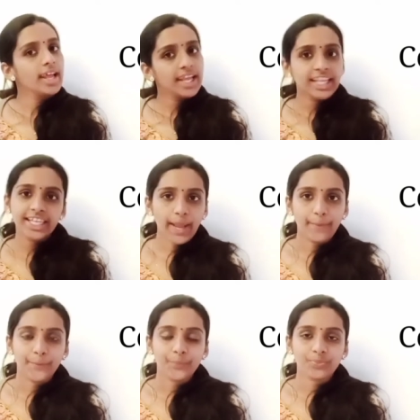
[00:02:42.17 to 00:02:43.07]

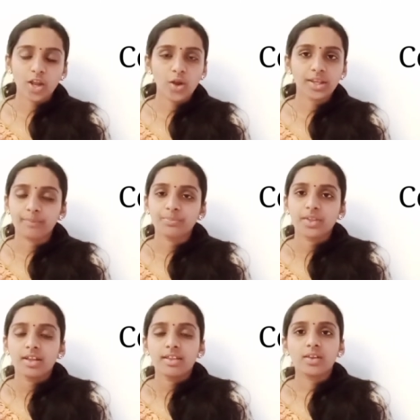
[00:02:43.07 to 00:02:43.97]
M. Okay.
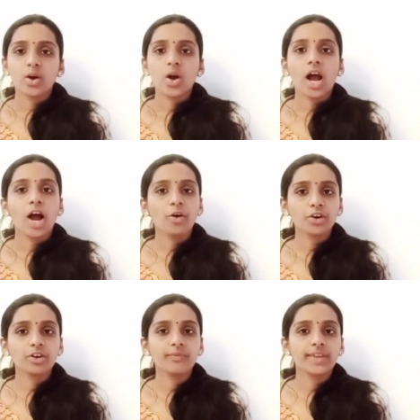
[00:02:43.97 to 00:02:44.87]
So how
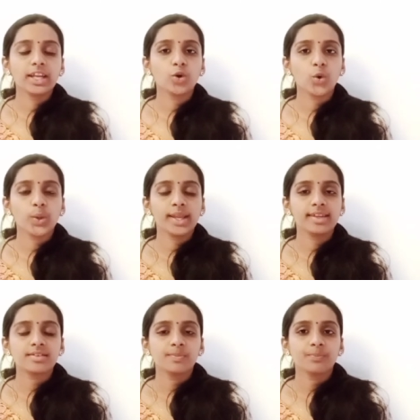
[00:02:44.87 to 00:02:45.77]
could we do
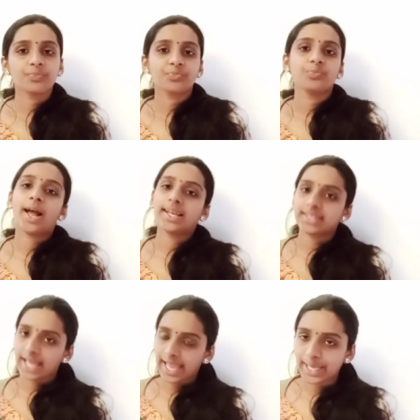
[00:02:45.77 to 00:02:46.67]
it? By
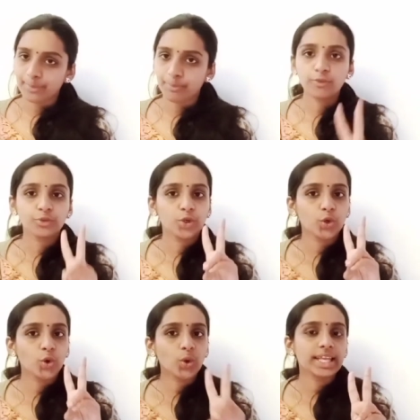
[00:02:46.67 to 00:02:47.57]
the help of
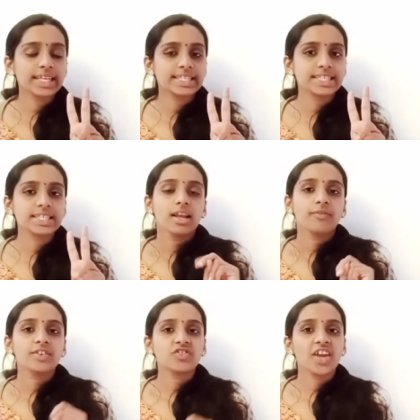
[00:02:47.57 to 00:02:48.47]
two keys.
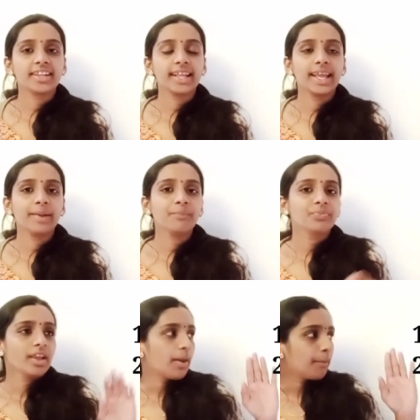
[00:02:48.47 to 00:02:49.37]
Which are they?
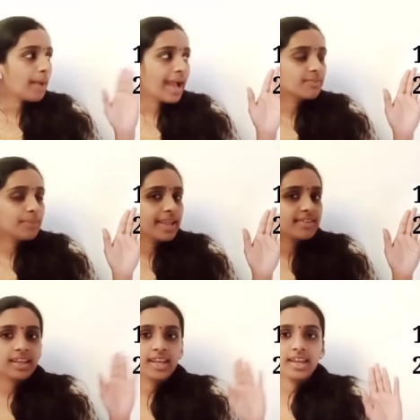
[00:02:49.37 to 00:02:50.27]

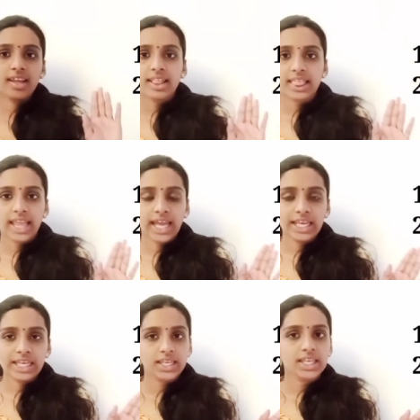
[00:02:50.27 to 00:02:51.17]
Backspace key, then
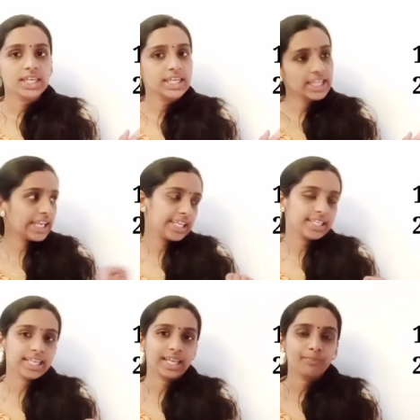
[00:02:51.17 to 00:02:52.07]

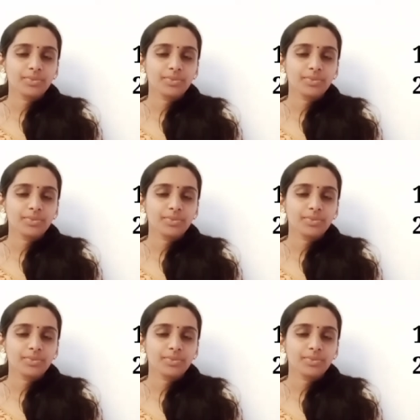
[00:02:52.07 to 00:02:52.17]
delete key.